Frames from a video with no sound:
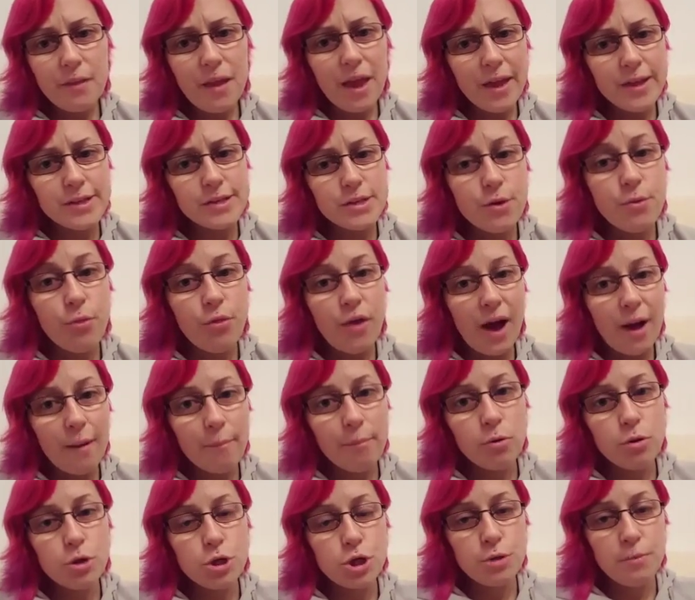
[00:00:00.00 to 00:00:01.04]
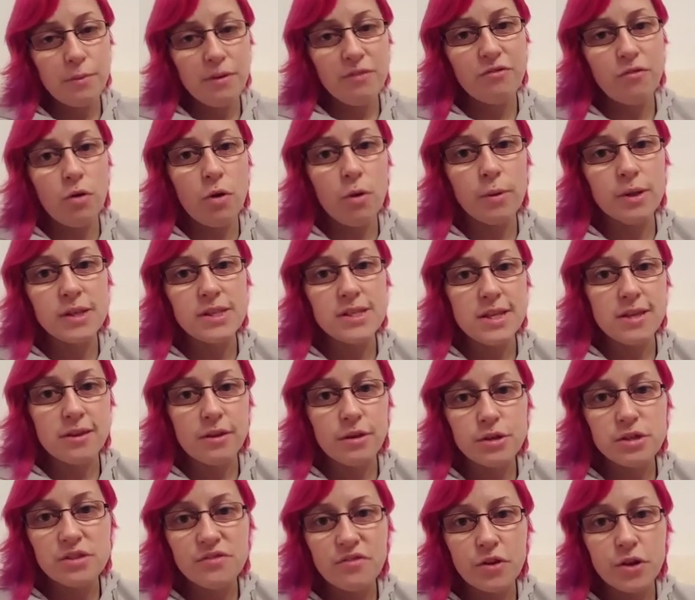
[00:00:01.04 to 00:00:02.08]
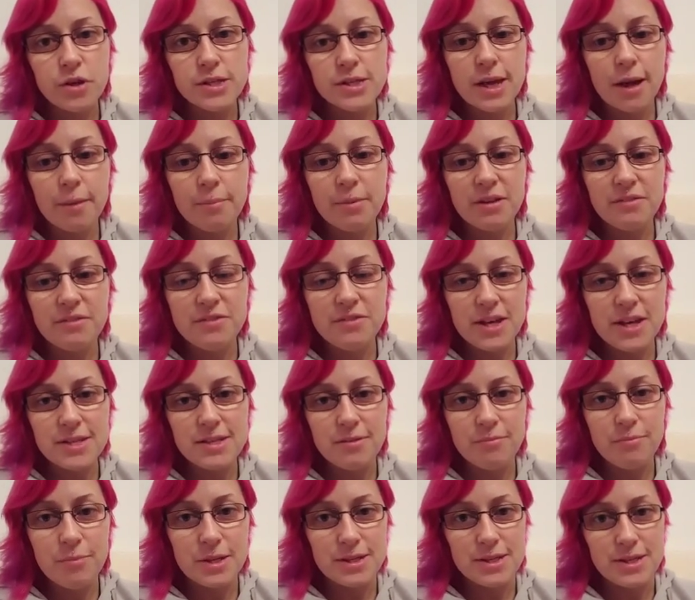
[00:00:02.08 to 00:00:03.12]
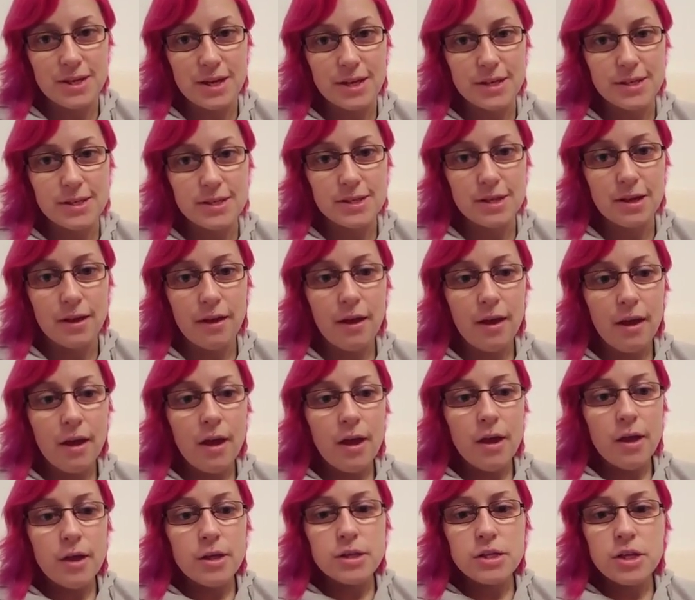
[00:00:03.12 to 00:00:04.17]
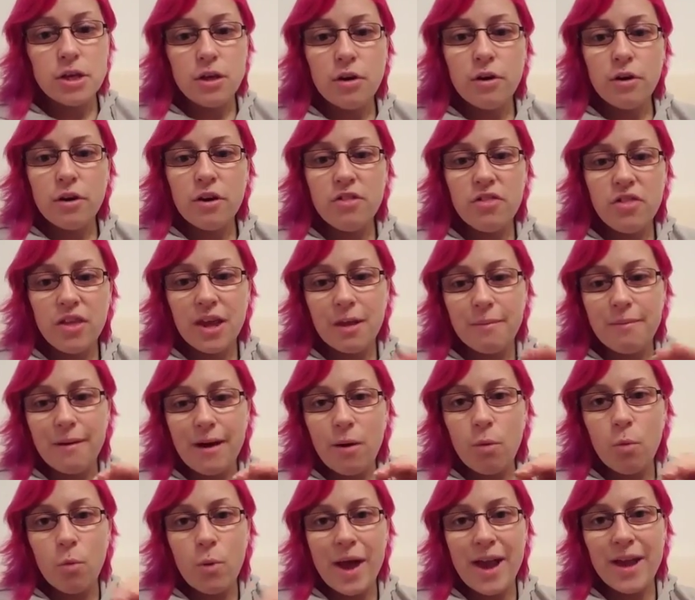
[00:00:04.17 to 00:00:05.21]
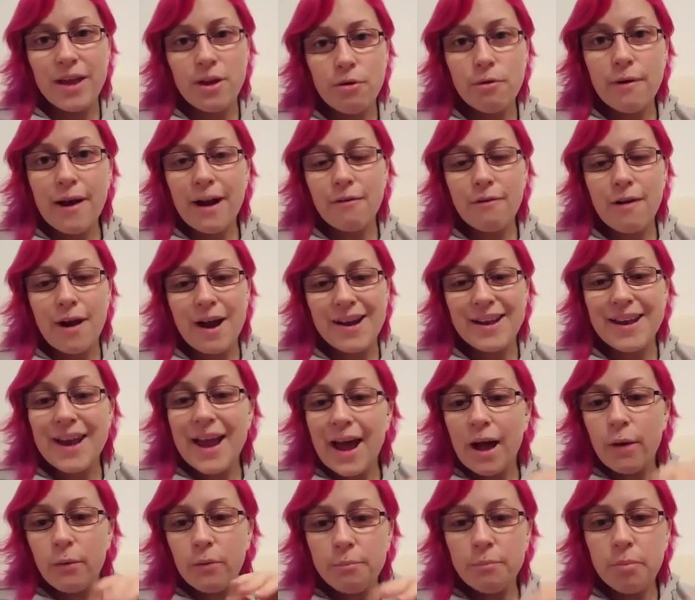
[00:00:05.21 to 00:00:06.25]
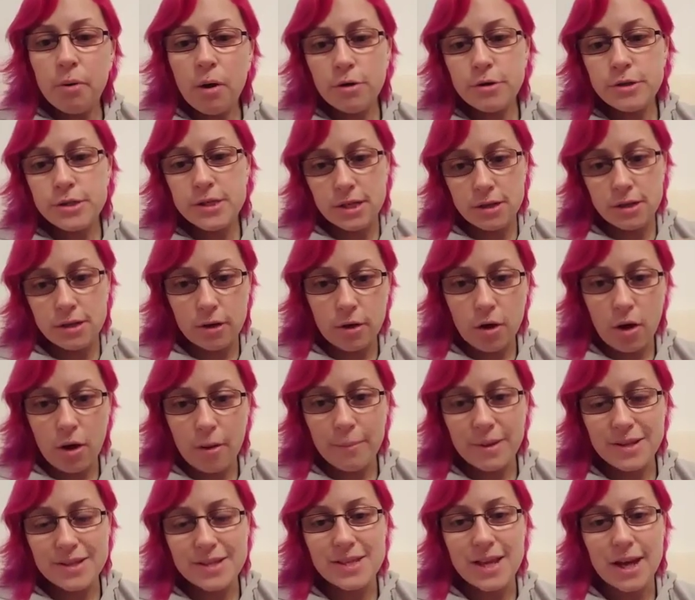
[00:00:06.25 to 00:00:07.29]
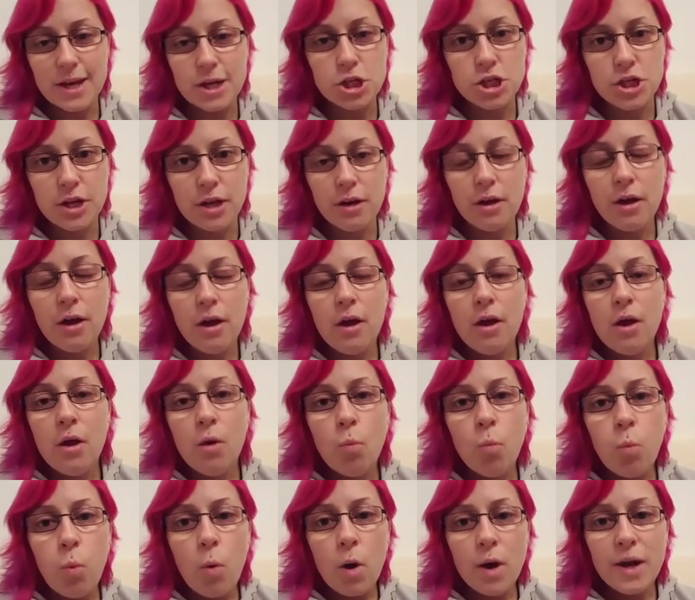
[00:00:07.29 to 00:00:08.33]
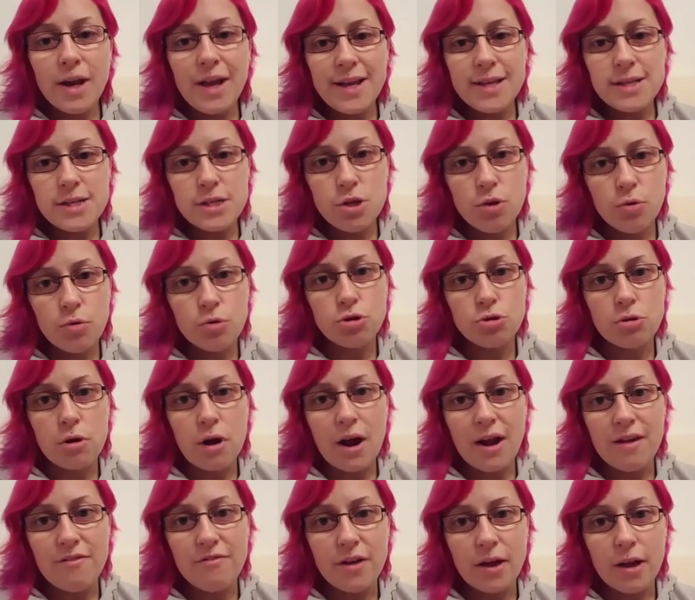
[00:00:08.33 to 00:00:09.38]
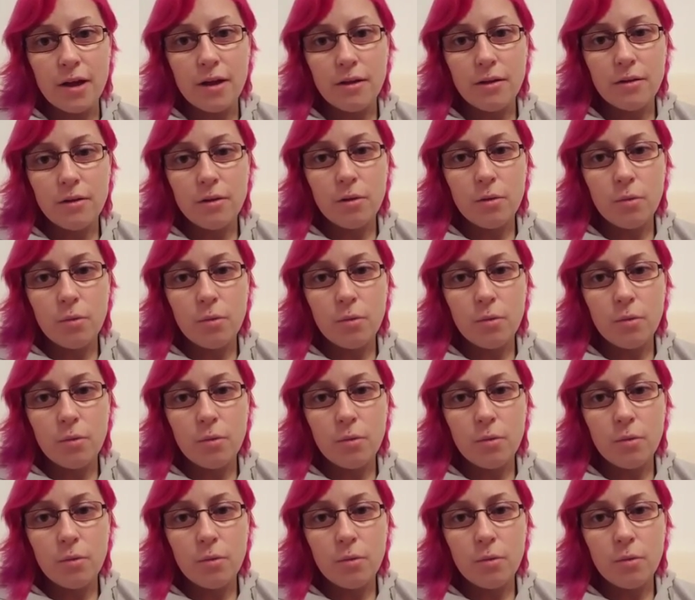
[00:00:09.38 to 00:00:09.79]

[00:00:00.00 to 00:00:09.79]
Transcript: And so that pushed me forwards in those first couple of years of business. So you've got to think about where you're at right now and post in the comments section, what is your driver?